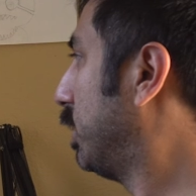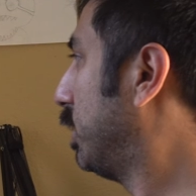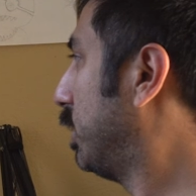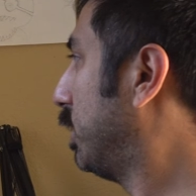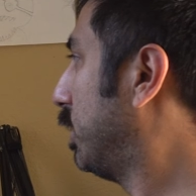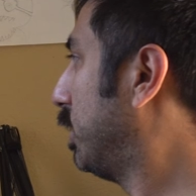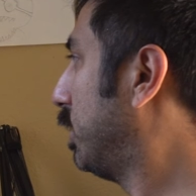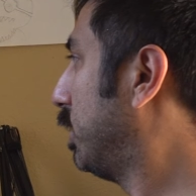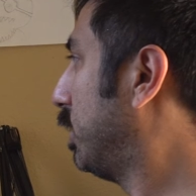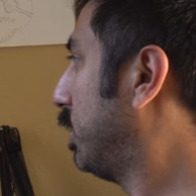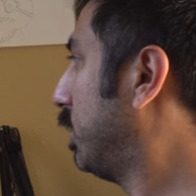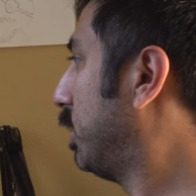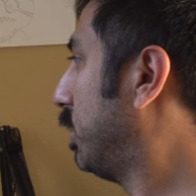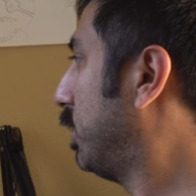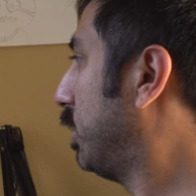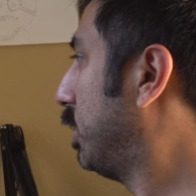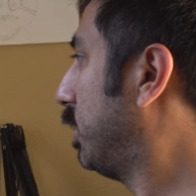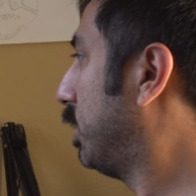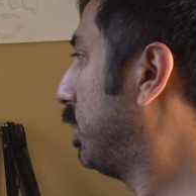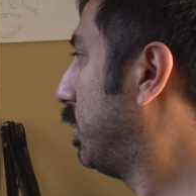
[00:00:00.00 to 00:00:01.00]

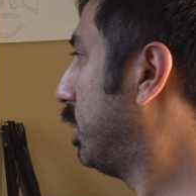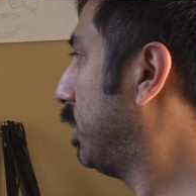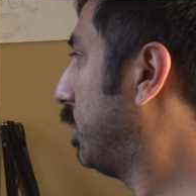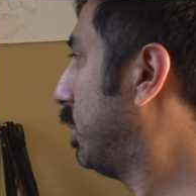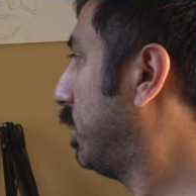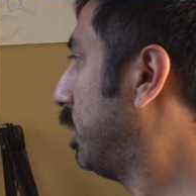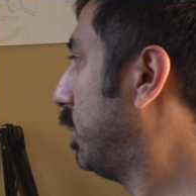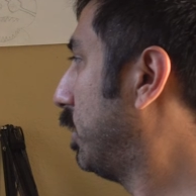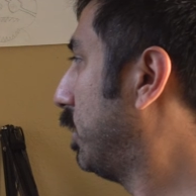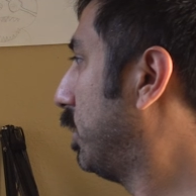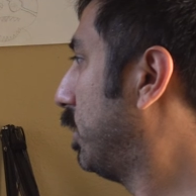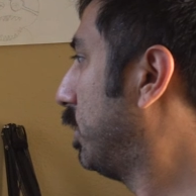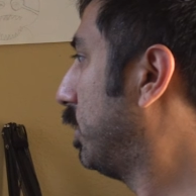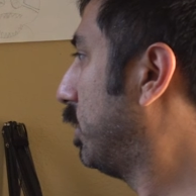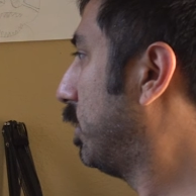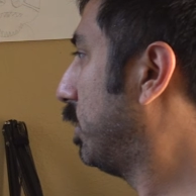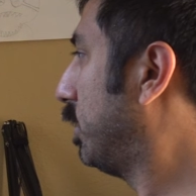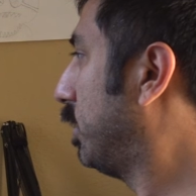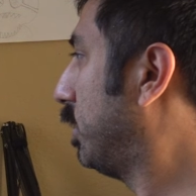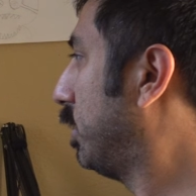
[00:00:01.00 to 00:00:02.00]

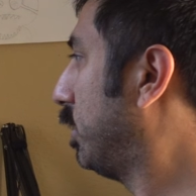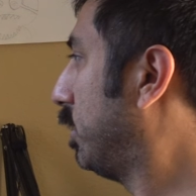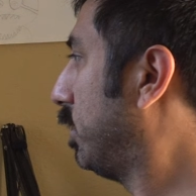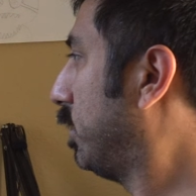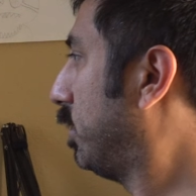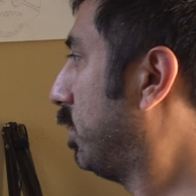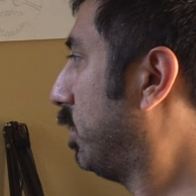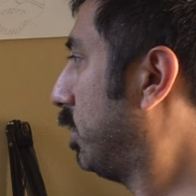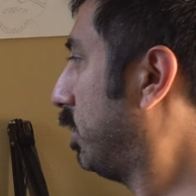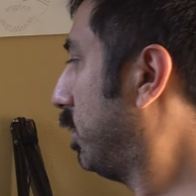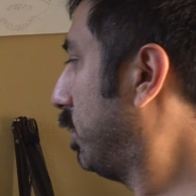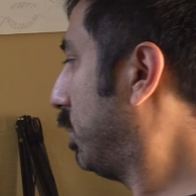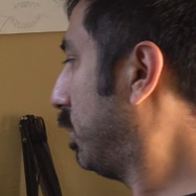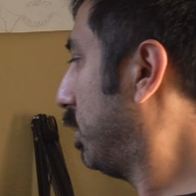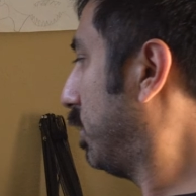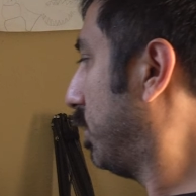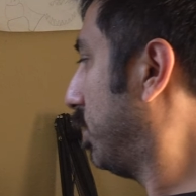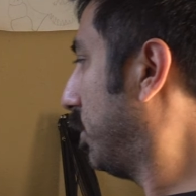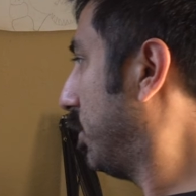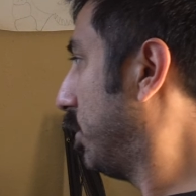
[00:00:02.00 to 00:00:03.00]

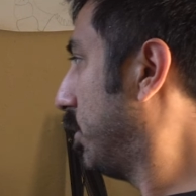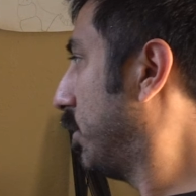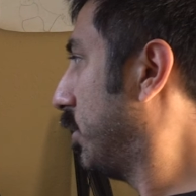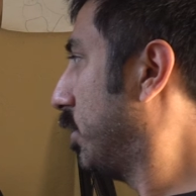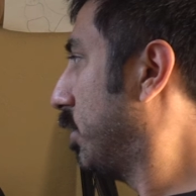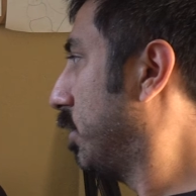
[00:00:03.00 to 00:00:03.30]
[no speech]